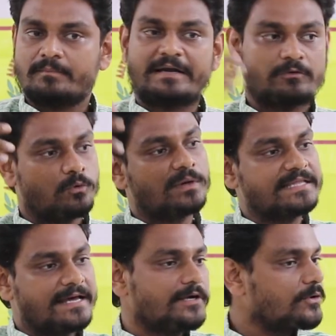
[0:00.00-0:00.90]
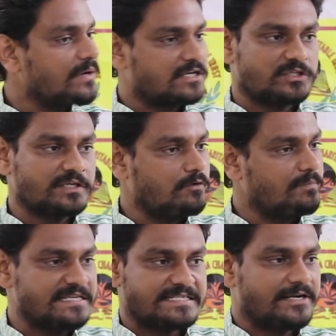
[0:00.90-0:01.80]
But over there, introduction, give
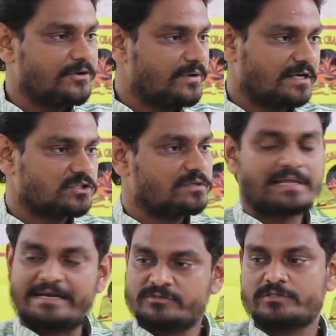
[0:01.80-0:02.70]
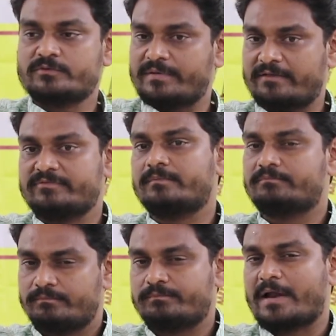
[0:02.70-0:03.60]
basic introduction. That is also one of the
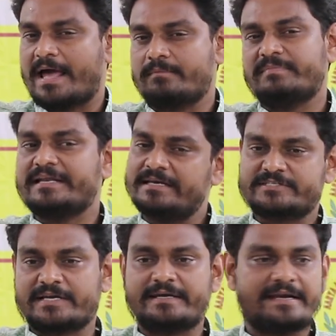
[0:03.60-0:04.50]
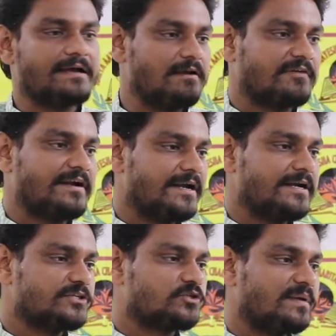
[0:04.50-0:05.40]
prior Middle East country, Gulf country
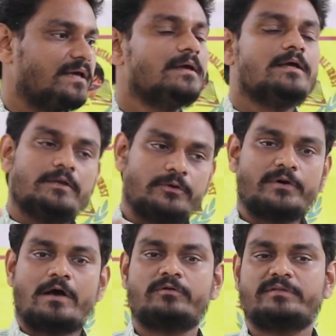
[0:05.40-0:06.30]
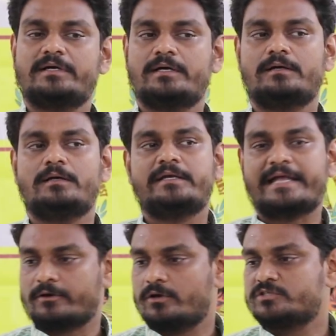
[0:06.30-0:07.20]
it is to be. No doubt the
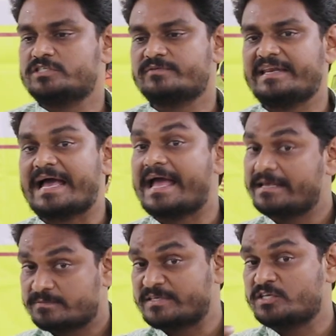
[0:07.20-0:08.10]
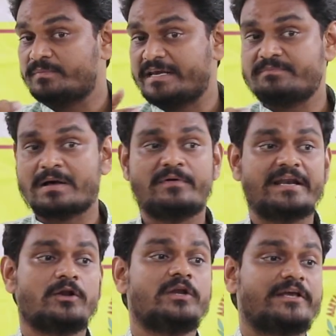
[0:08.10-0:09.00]
technology is very high, especially money power
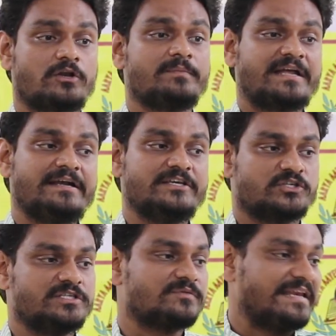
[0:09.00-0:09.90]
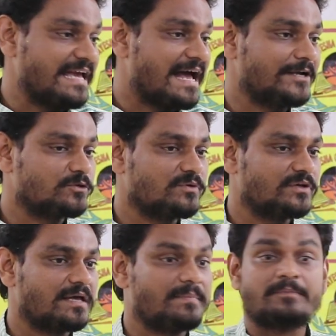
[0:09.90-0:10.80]
and all, economic condition is very high to be
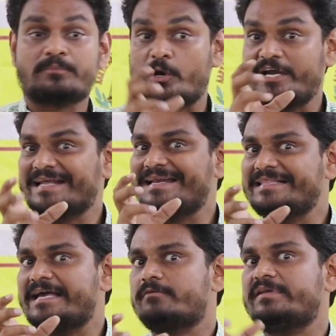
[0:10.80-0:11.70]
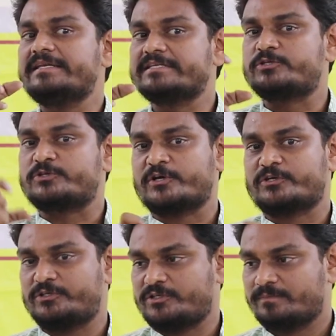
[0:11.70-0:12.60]
over there. But politically they are very
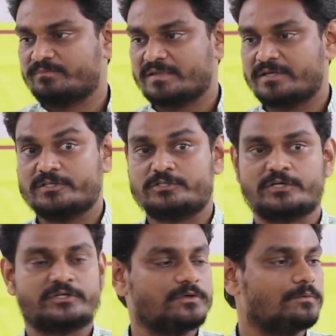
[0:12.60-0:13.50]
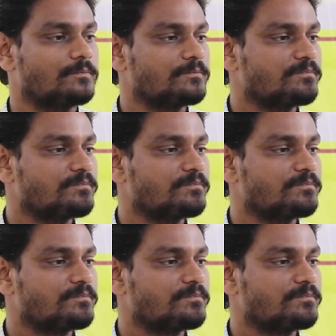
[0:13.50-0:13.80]
restrictive.